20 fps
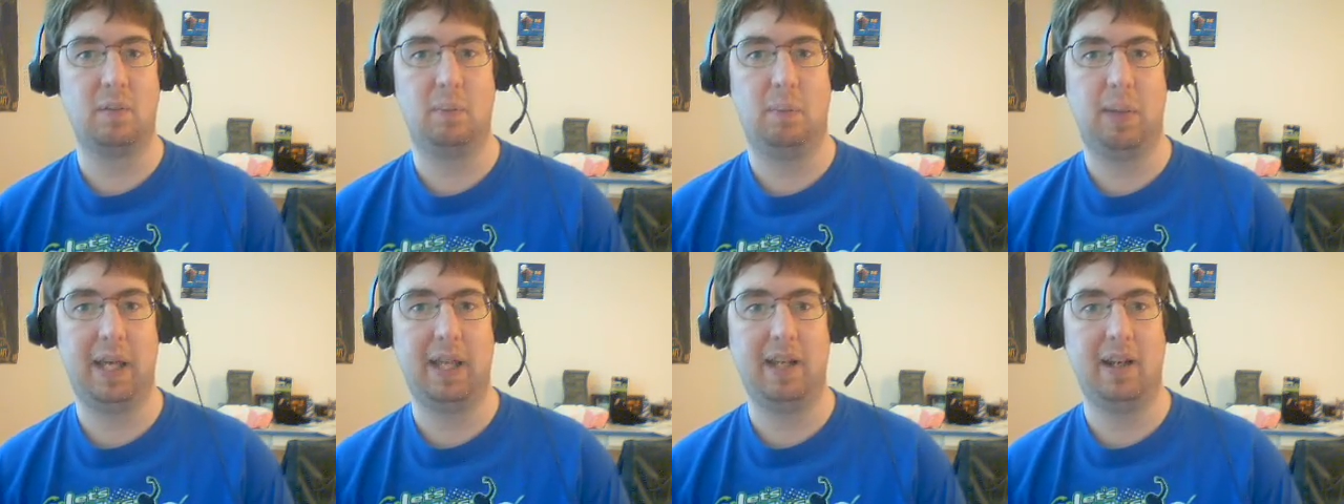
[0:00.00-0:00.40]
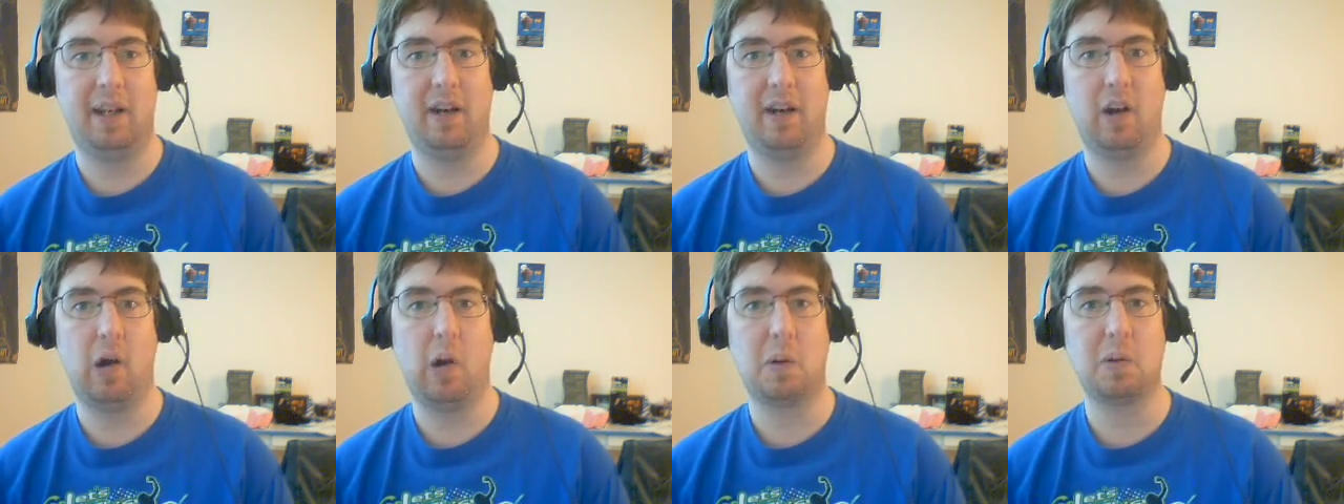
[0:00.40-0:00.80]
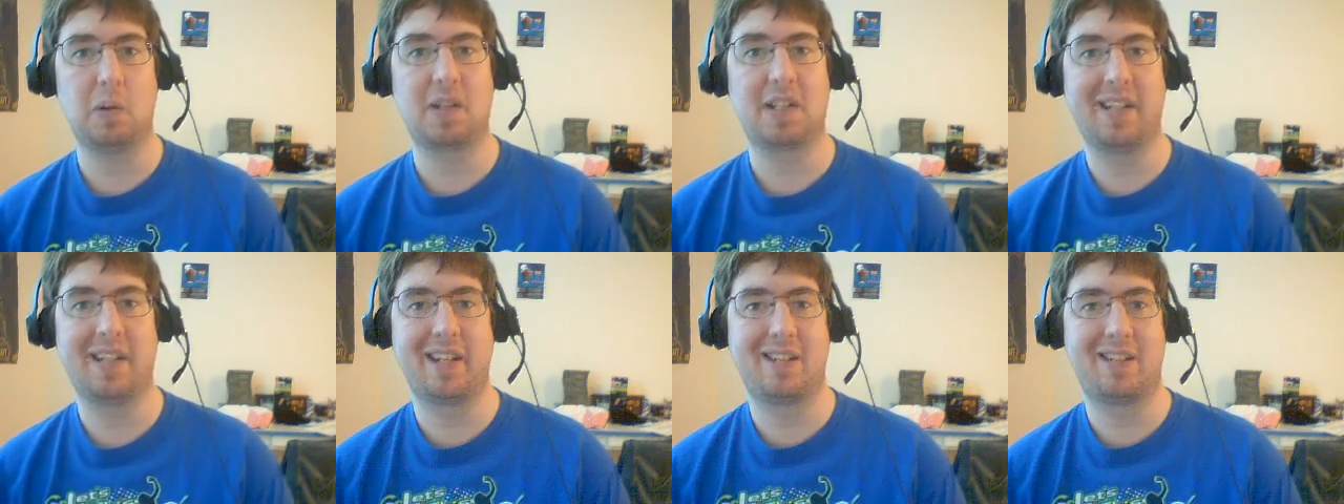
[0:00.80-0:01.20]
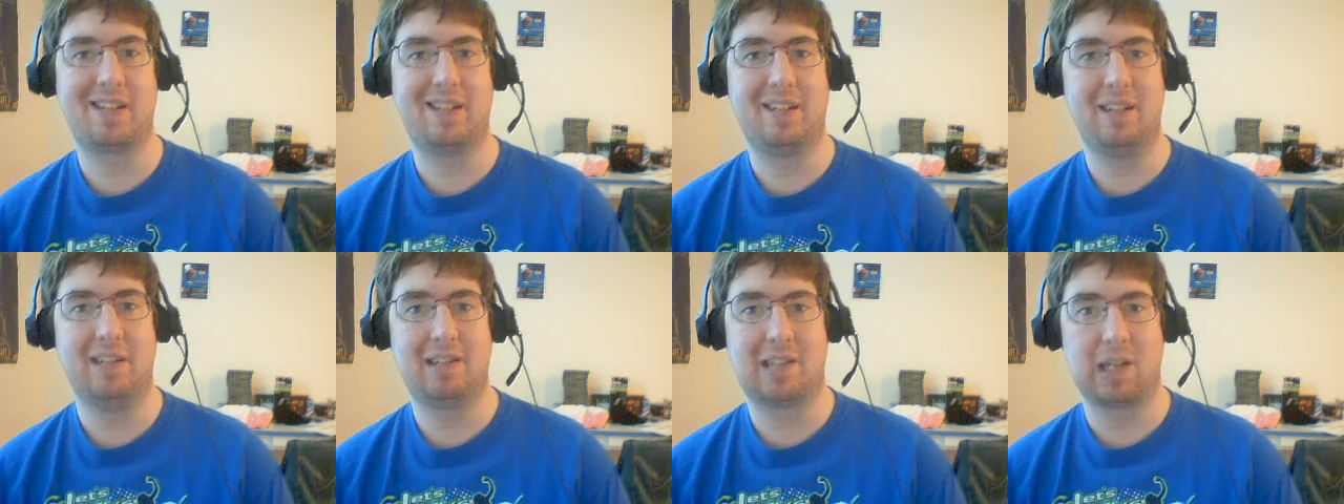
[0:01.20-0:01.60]
pet in all
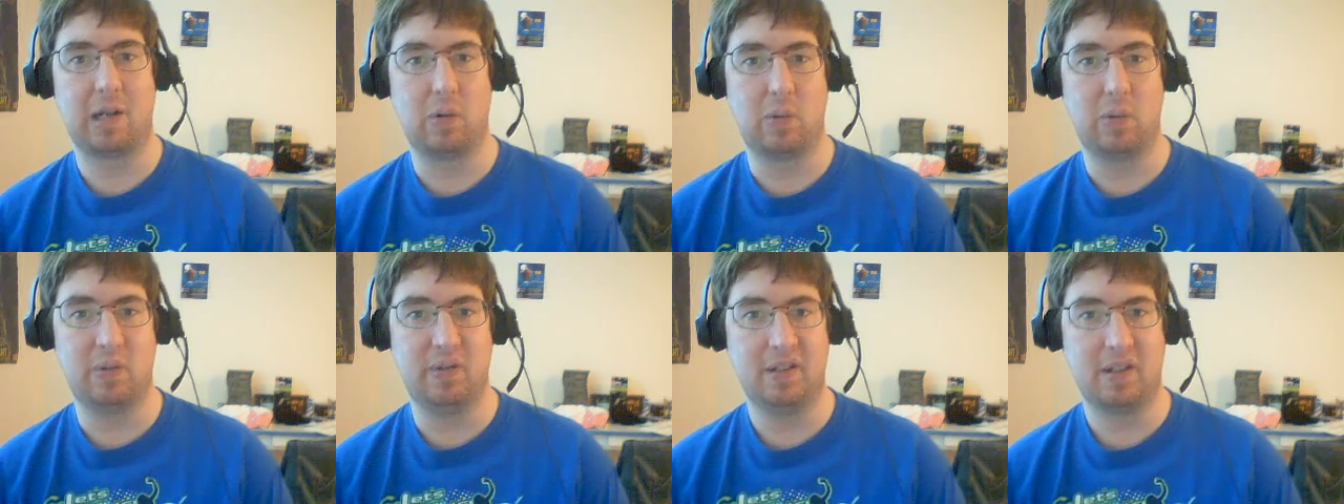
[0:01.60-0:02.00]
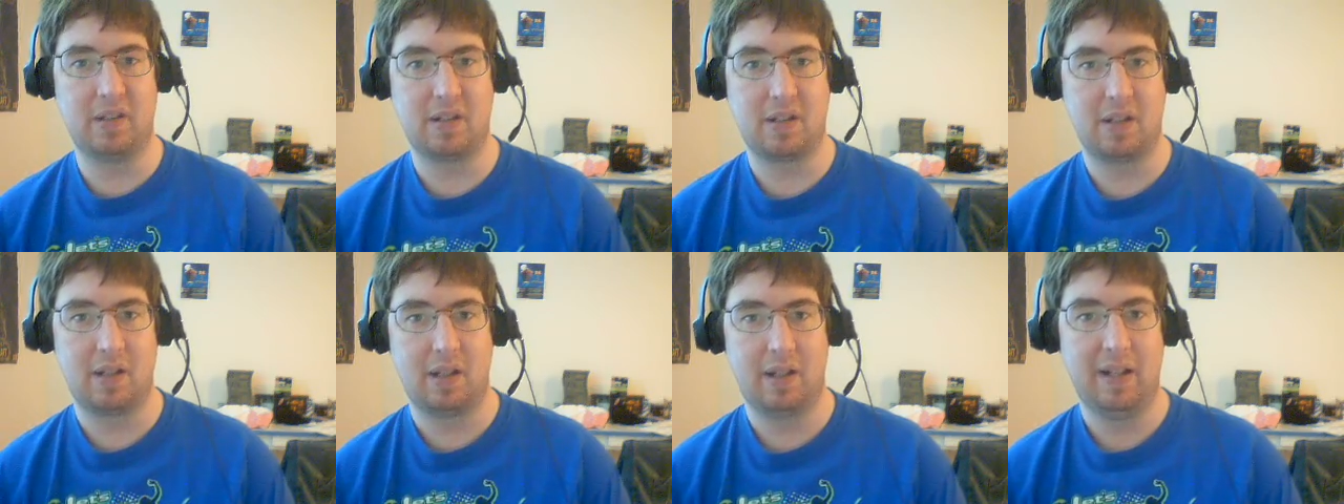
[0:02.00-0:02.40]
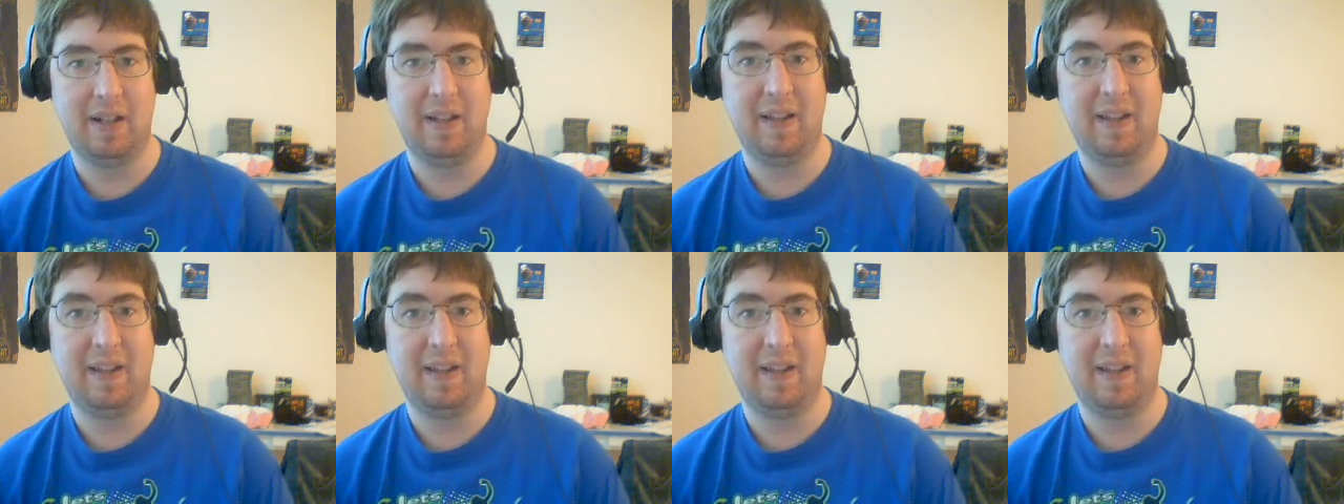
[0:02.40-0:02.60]
60 zones.